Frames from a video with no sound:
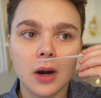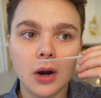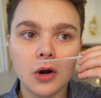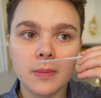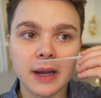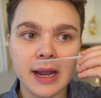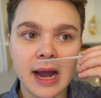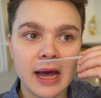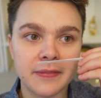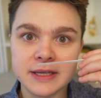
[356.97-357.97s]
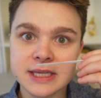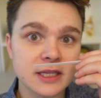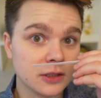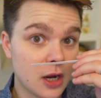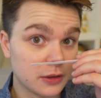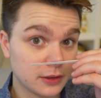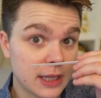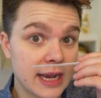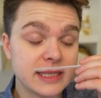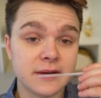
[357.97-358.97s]
Oh my god, this is along the
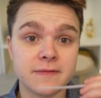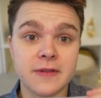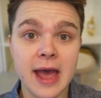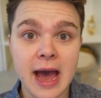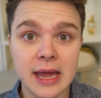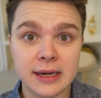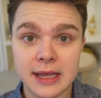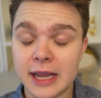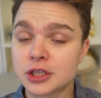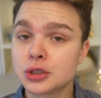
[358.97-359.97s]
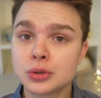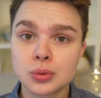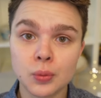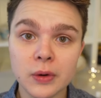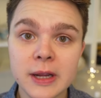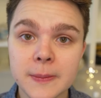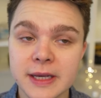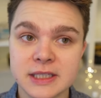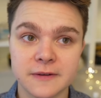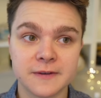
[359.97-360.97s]
lines of that. Extremely
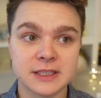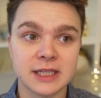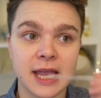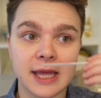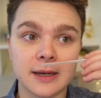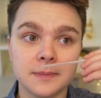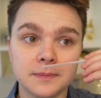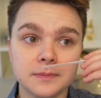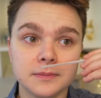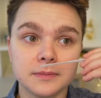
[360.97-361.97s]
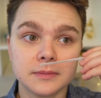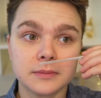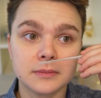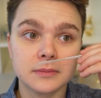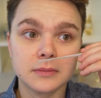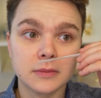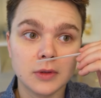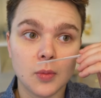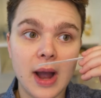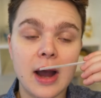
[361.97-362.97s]
sophisticated
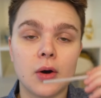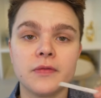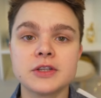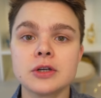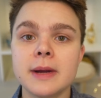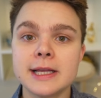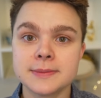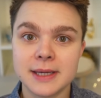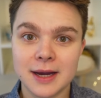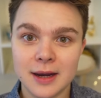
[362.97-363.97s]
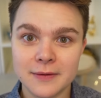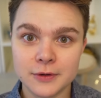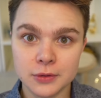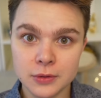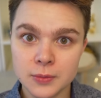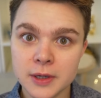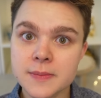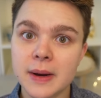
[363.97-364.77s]
Wow, this reminds me of Oudwood